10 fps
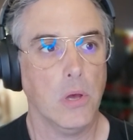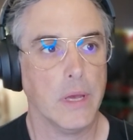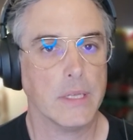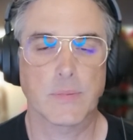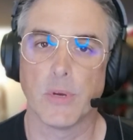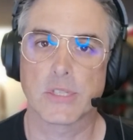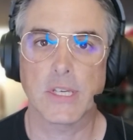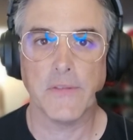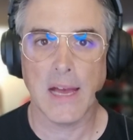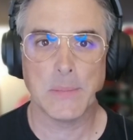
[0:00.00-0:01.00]
it's
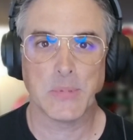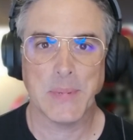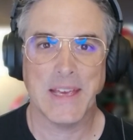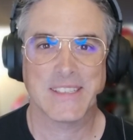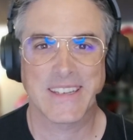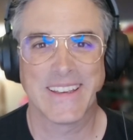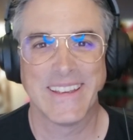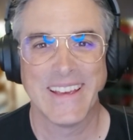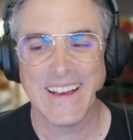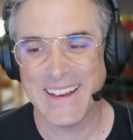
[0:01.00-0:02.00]
mostly vibes based.
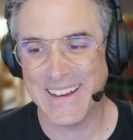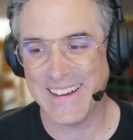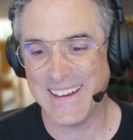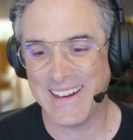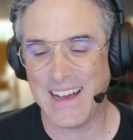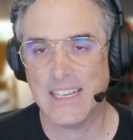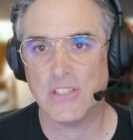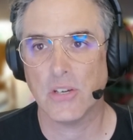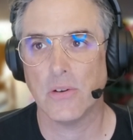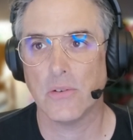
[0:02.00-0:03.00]
I
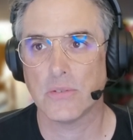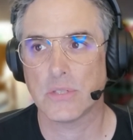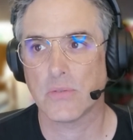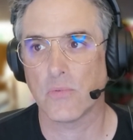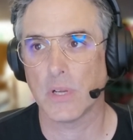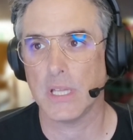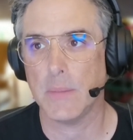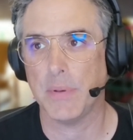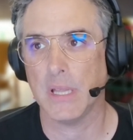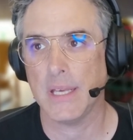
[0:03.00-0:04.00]
don't really
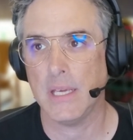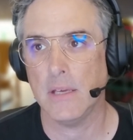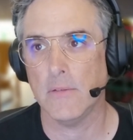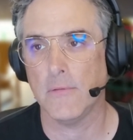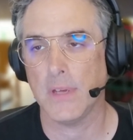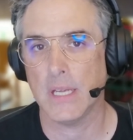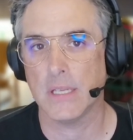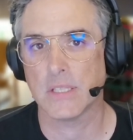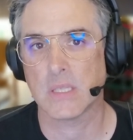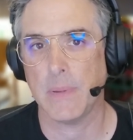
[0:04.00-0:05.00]
believe
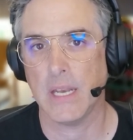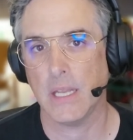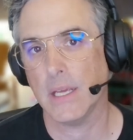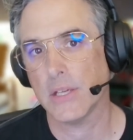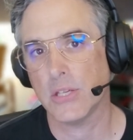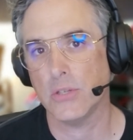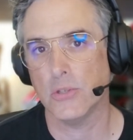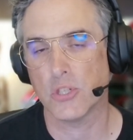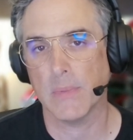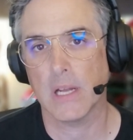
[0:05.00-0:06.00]
in spending a
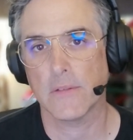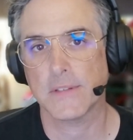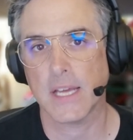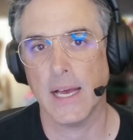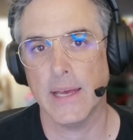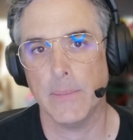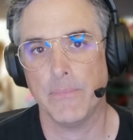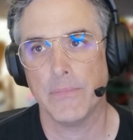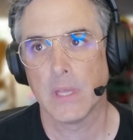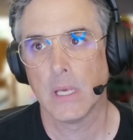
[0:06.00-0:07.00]
huge amount of
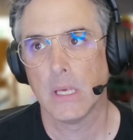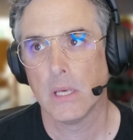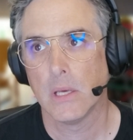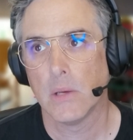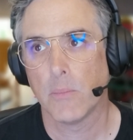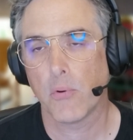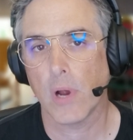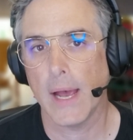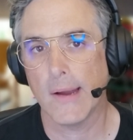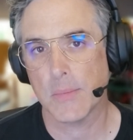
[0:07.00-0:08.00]
time
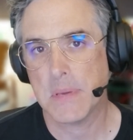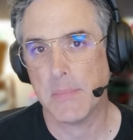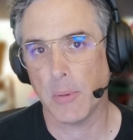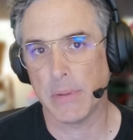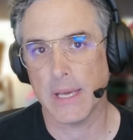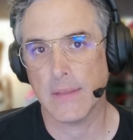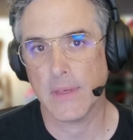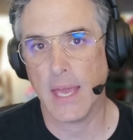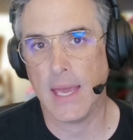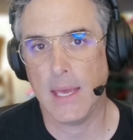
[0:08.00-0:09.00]
prior to people playing the
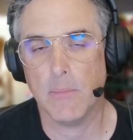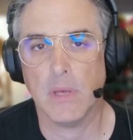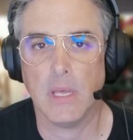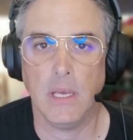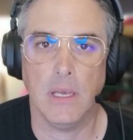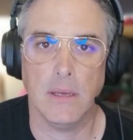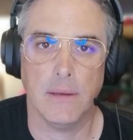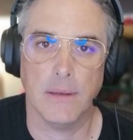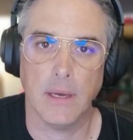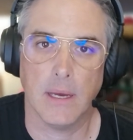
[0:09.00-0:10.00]
game
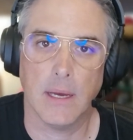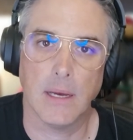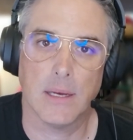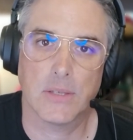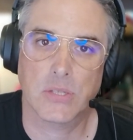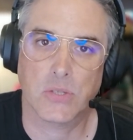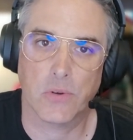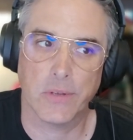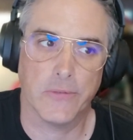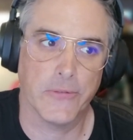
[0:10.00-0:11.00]
in
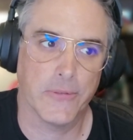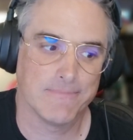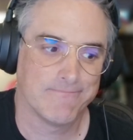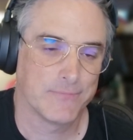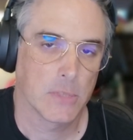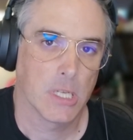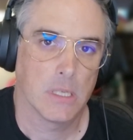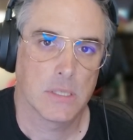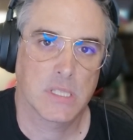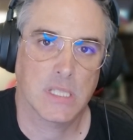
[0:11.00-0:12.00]
sort of
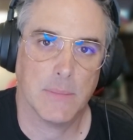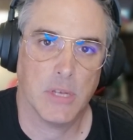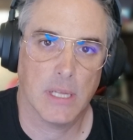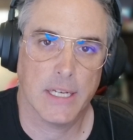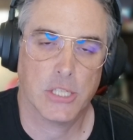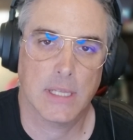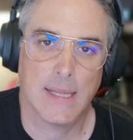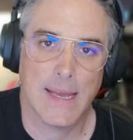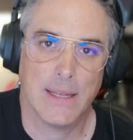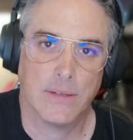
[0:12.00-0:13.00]
simulation
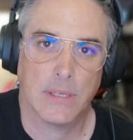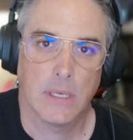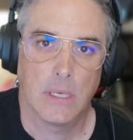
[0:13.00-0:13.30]
land